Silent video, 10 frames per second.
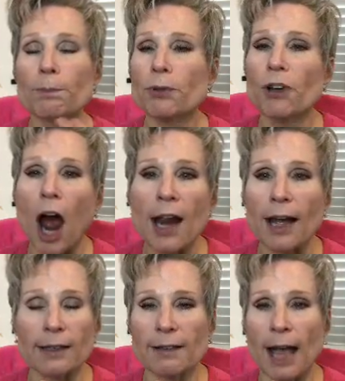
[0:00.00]

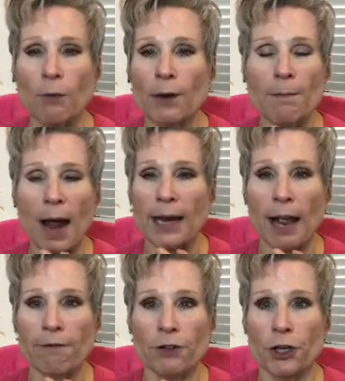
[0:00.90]
product that we might
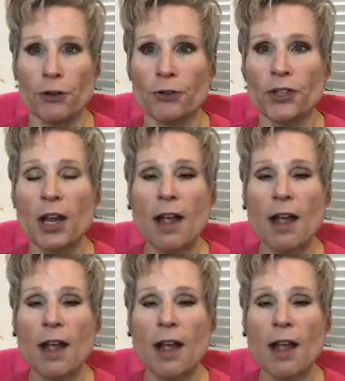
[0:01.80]
have used